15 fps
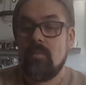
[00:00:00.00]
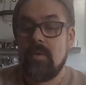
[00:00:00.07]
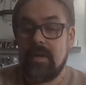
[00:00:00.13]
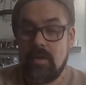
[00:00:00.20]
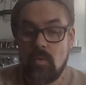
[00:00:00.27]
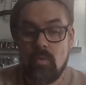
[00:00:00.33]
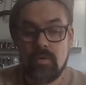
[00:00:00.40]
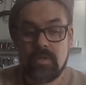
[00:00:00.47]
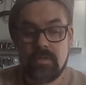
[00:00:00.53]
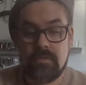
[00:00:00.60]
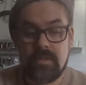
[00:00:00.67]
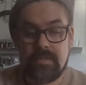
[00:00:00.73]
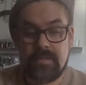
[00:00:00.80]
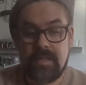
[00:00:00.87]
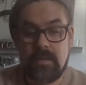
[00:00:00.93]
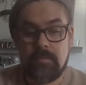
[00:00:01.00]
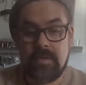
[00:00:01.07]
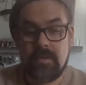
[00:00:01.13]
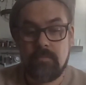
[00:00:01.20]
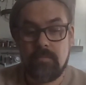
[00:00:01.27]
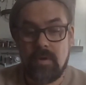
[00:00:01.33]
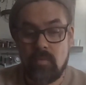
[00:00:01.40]
When I ordered, they sent
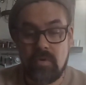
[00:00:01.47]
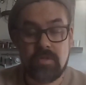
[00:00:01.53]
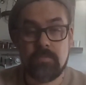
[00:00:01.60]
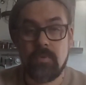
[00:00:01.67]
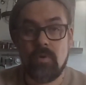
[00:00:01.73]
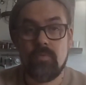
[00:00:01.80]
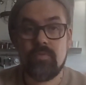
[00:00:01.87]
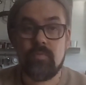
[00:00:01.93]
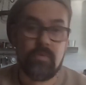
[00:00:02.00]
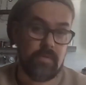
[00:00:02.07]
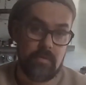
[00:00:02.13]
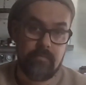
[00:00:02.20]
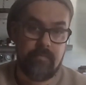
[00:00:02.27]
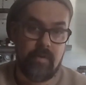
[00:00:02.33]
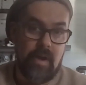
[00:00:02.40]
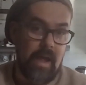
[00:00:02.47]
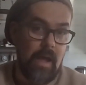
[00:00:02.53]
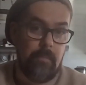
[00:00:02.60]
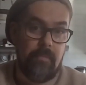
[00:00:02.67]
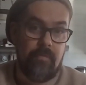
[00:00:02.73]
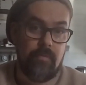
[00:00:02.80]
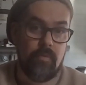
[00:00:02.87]
me my wishbones, which I'm very
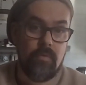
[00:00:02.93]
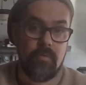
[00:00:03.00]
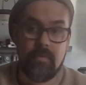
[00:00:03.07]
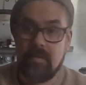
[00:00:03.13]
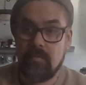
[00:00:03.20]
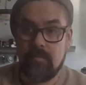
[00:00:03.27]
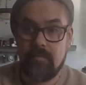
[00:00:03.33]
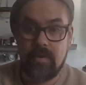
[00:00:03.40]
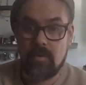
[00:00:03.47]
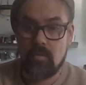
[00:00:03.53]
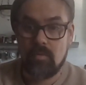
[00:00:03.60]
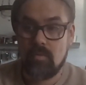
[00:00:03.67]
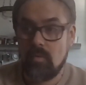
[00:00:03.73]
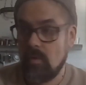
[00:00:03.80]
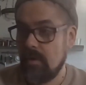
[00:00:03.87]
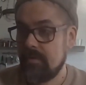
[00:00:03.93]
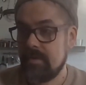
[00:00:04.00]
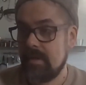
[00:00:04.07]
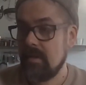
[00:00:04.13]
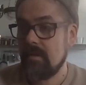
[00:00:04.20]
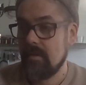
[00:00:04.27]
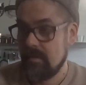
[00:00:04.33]
happy for, and they were very good
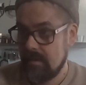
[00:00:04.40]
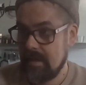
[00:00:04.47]
quality.